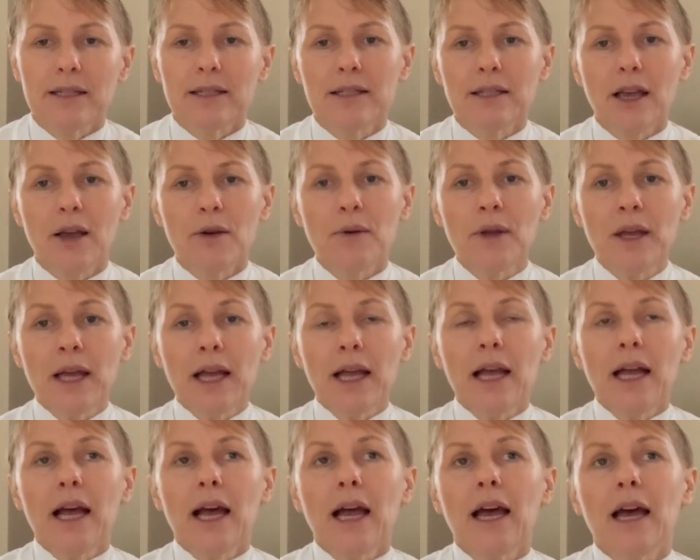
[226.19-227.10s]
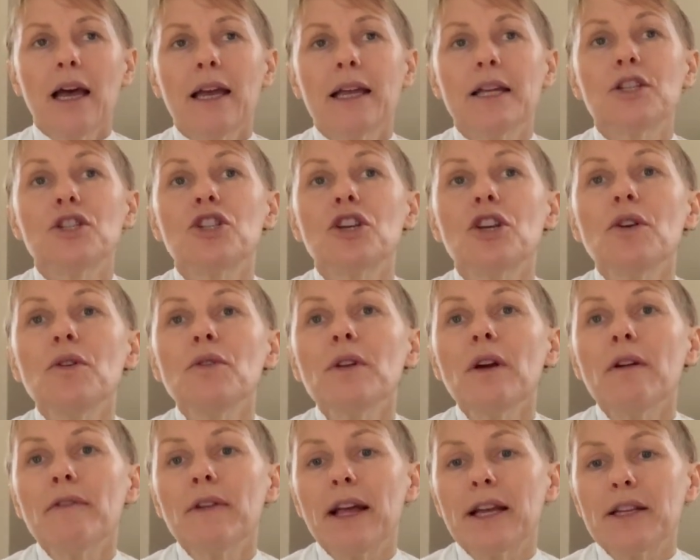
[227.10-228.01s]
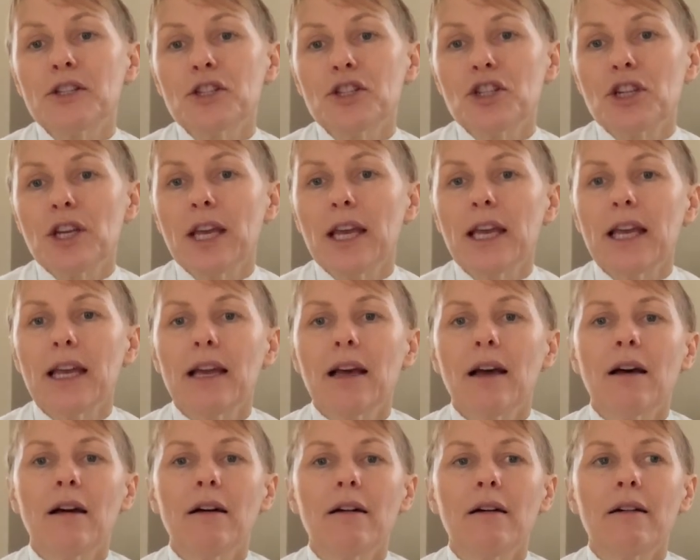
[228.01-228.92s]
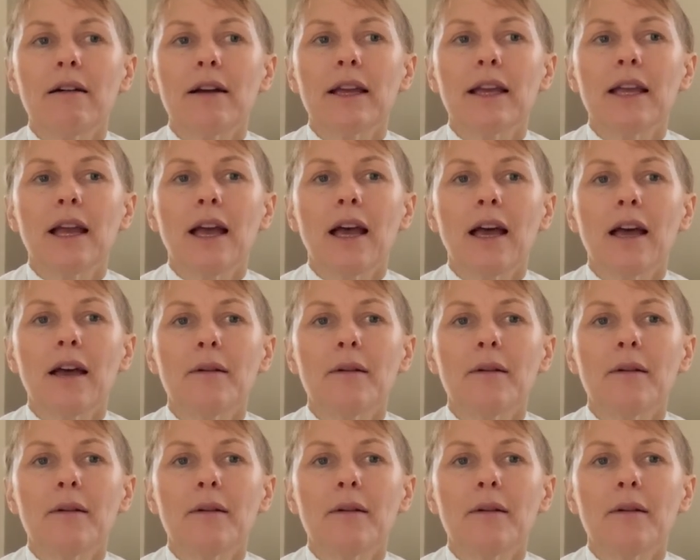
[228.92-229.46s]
So in June of last year, I